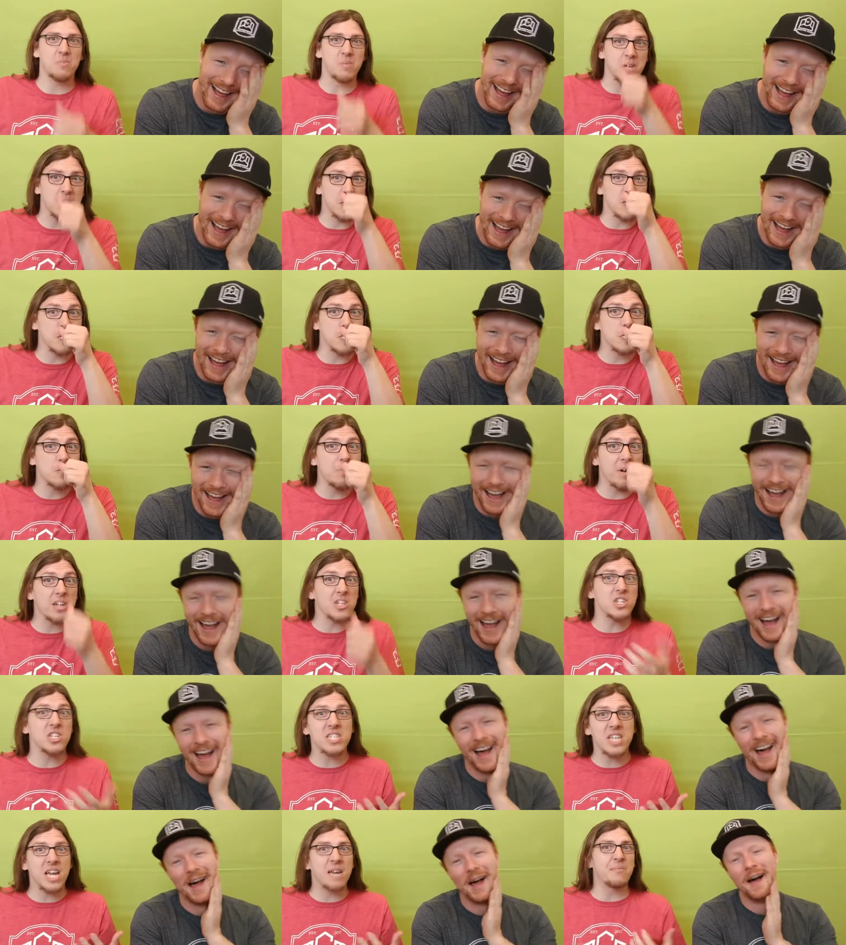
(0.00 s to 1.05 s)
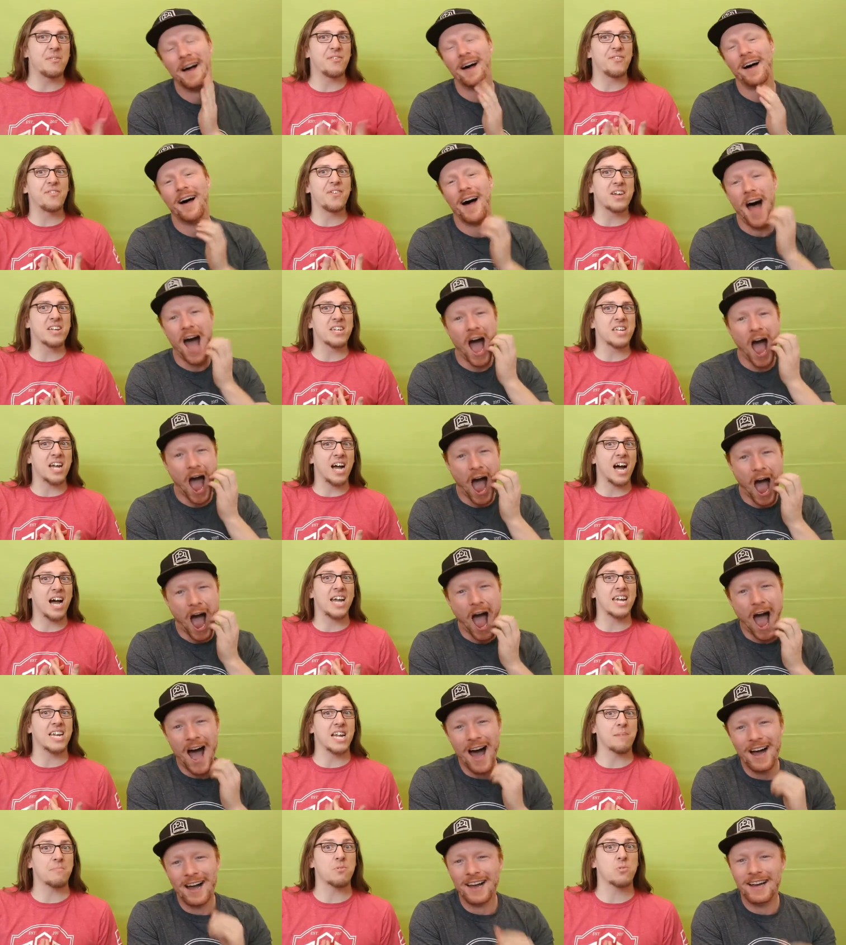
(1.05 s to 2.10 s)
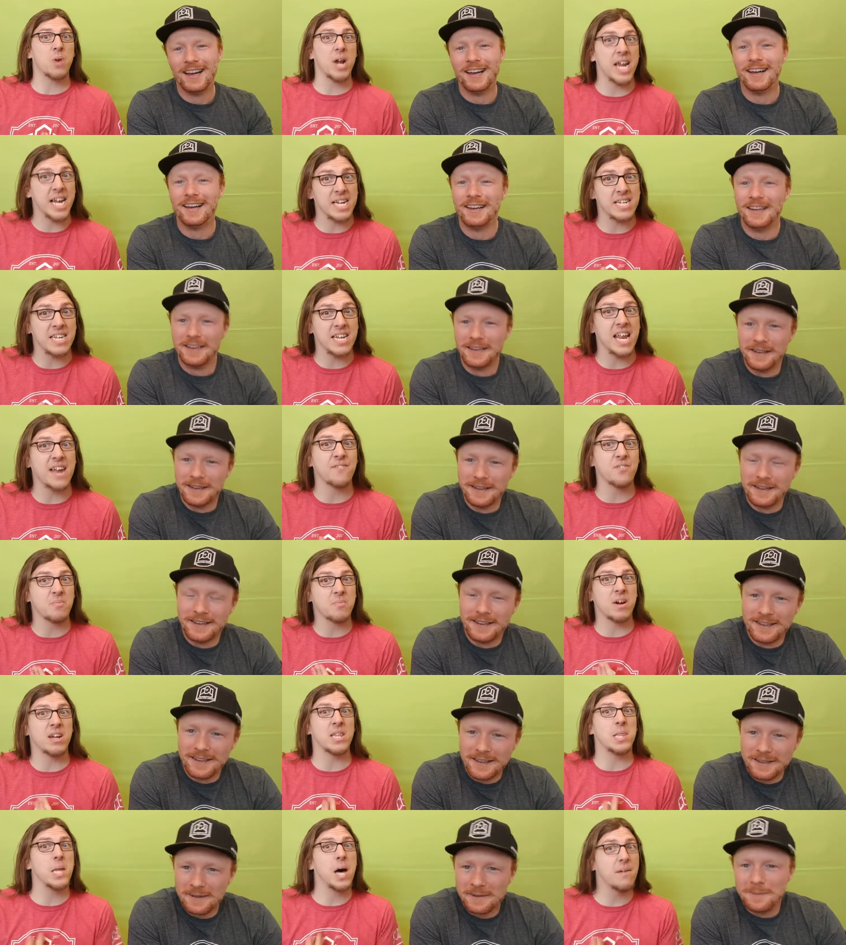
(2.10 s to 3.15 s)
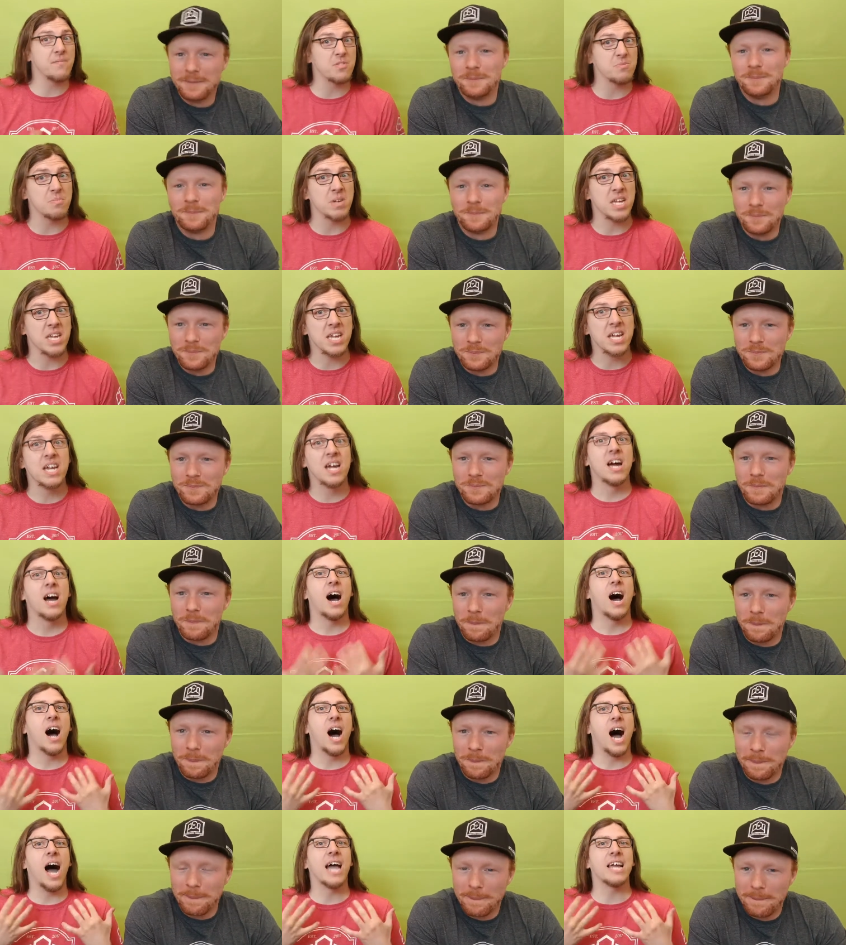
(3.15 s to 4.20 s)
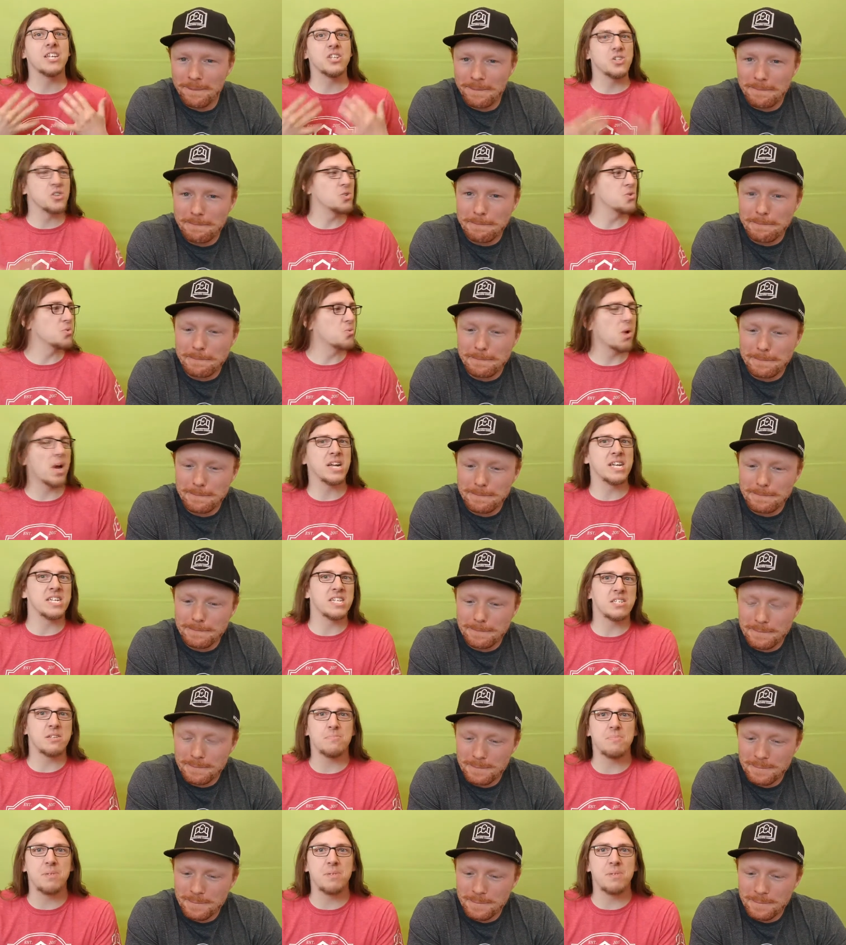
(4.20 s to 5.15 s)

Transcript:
Speaker 1: because as much as I'm a fun guy and I'm great and everybody loves me, I do run into